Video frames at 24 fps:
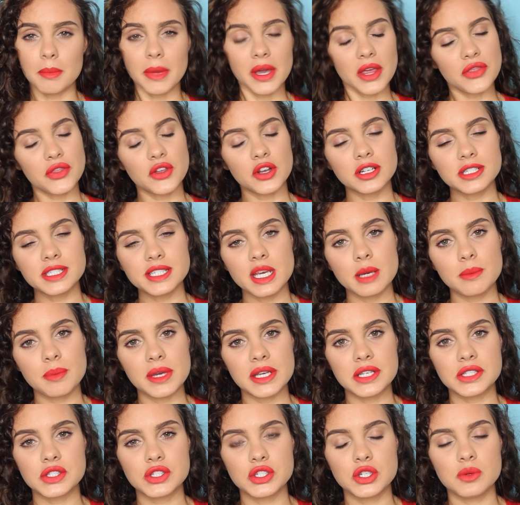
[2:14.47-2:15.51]
My third tip
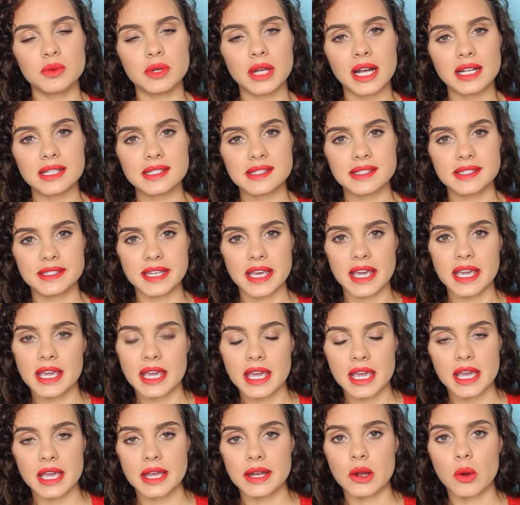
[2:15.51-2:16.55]
is to not stay
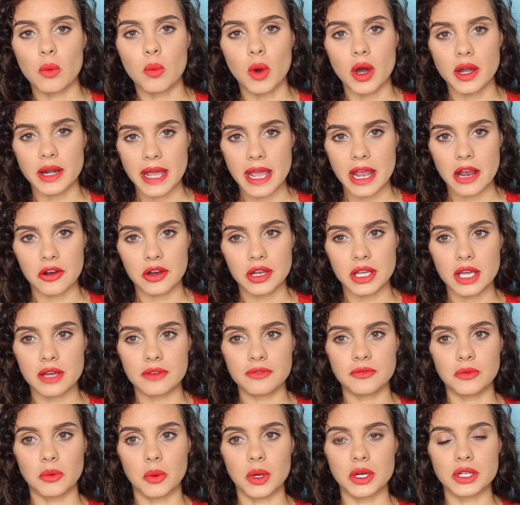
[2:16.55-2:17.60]
in one area
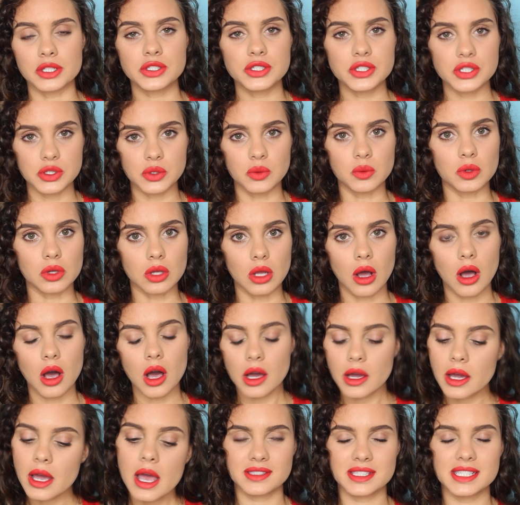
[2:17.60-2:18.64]
for too
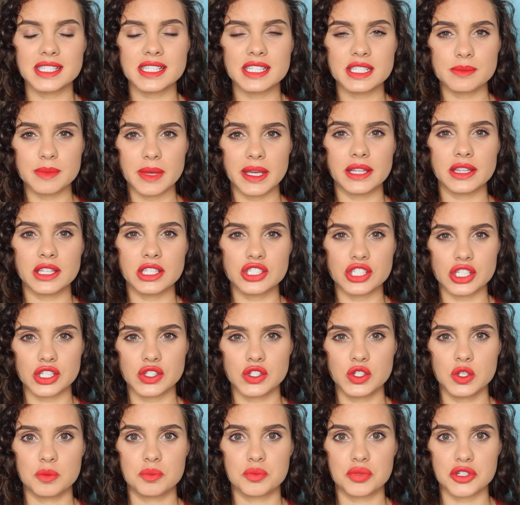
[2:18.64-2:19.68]
long. This is mainly
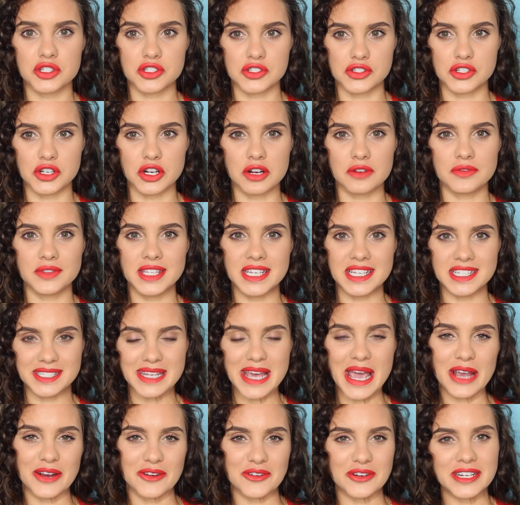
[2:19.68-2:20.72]
just to preserve the
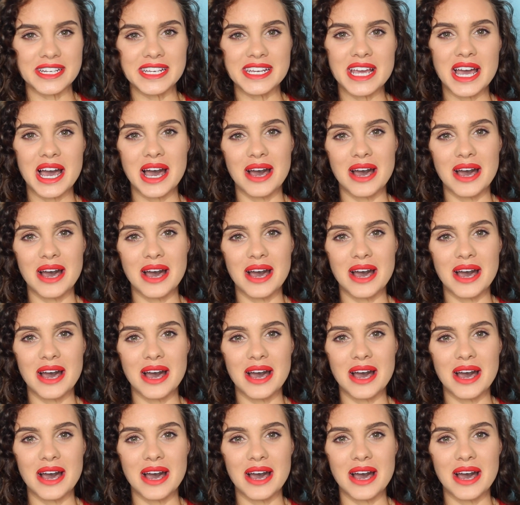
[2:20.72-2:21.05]
integrity